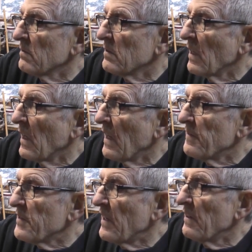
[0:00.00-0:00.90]
the
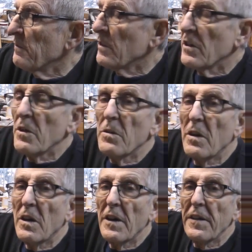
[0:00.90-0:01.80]
live center will go
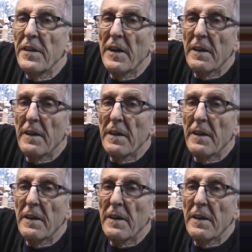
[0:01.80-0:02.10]
on